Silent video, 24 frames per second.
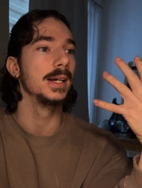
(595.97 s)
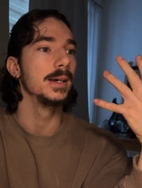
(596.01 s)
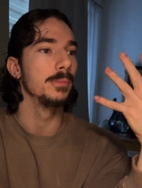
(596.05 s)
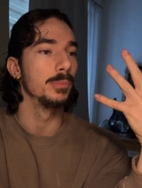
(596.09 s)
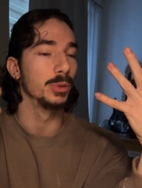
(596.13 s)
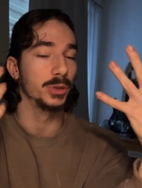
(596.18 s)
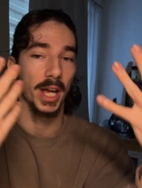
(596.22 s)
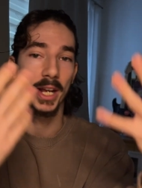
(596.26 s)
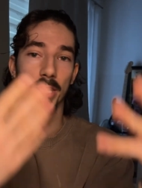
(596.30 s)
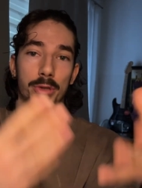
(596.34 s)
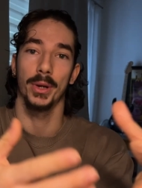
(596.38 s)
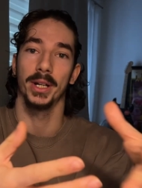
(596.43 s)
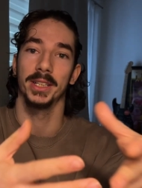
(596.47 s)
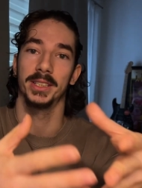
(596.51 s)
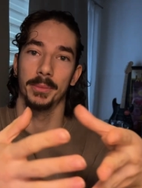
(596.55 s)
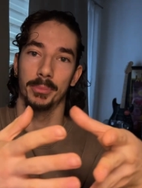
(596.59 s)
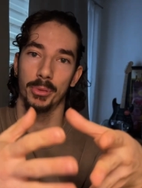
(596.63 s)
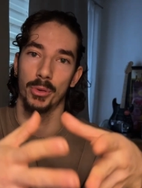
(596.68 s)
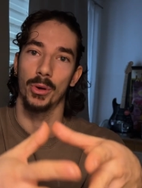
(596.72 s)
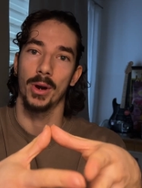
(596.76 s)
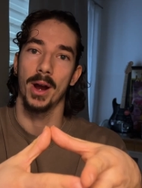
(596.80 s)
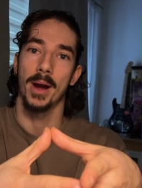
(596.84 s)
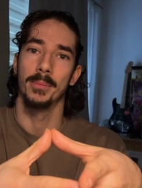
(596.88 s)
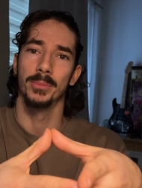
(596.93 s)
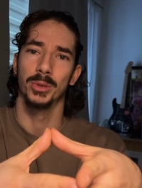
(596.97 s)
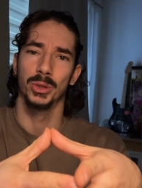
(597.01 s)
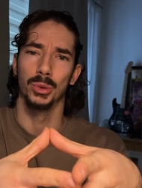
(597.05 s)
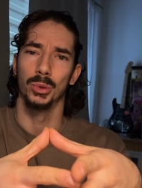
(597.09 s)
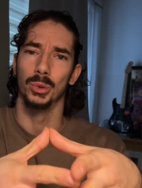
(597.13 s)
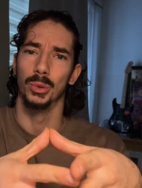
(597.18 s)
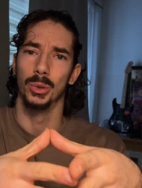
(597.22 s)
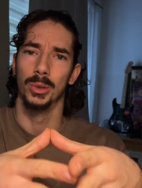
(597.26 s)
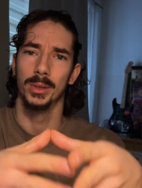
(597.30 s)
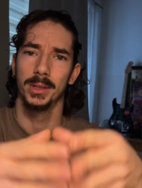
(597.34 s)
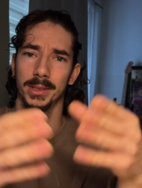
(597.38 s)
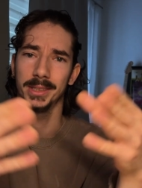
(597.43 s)
potentiate the program
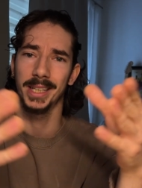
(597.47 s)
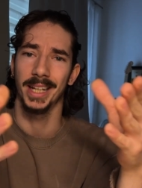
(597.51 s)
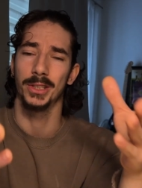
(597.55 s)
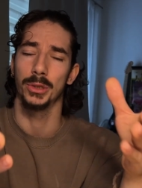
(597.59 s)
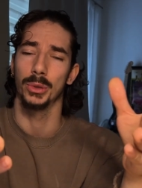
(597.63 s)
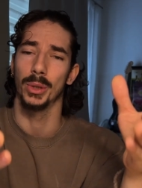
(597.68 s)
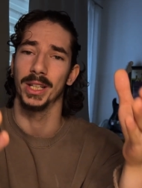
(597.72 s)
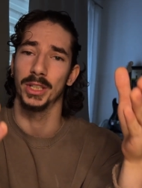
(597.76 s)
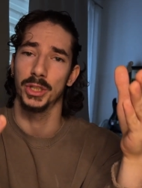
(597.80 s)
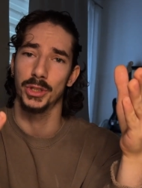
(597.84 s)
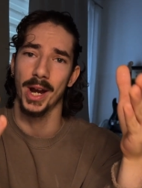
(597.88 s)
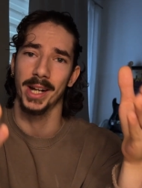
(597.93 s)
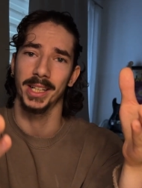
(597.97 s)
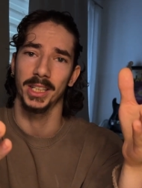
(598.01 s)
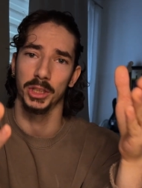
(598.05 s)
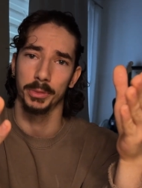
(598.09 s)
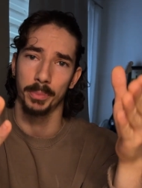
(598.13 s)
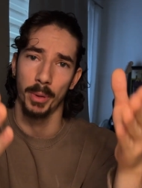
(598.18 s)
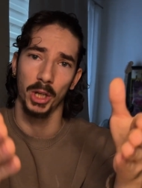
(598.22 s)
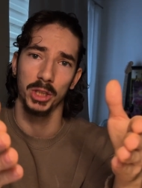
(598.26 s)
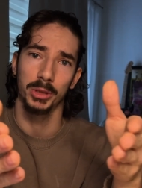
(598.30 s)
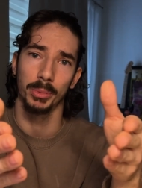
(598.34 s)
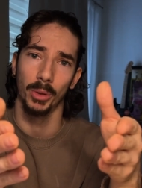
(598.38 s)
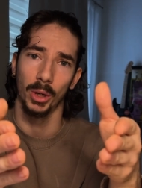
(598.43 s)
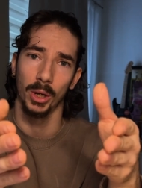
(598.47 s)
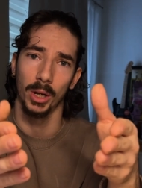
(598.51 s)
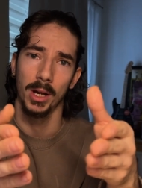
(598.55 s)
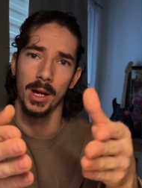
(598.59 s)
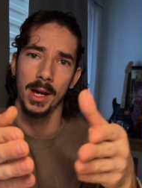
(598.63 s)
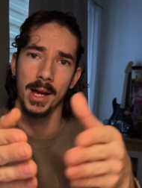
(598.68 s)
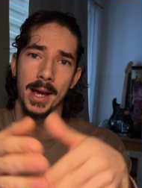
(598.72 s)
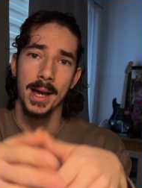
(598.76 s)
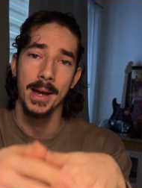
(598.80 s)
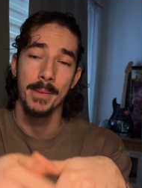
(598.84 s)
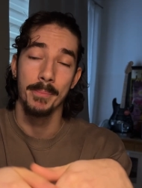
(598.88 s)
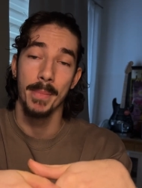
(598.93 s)
to get you as tracked as possible,
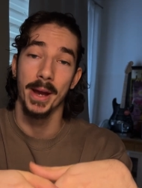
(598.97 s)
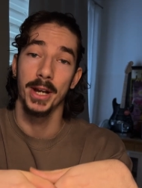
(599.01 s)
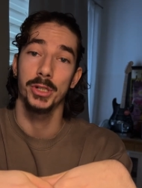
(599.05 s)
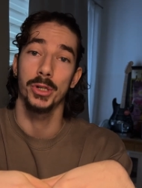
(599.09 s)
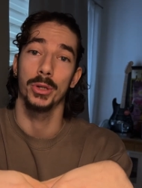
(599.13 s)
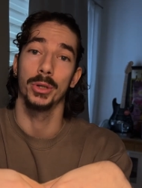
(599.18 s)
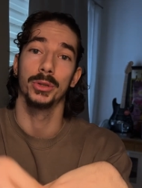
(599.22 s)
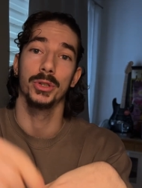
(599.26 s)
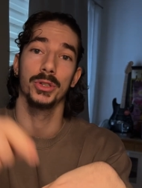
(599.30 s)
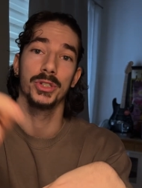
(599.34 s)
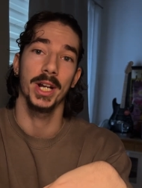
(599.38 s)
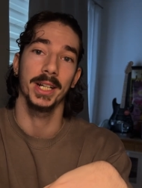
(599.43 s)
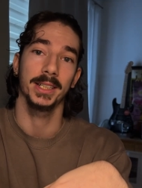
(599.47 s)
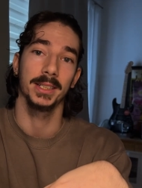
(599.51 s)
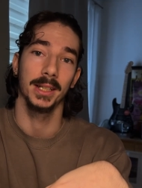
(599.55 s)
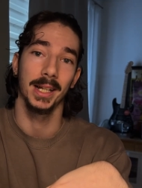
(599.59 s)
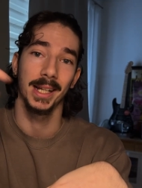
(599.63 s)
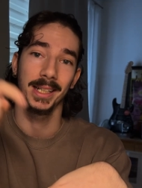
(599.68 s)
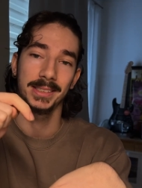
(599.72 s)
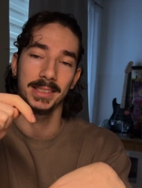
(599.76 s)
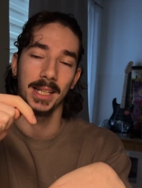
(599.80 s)
make sure to check the links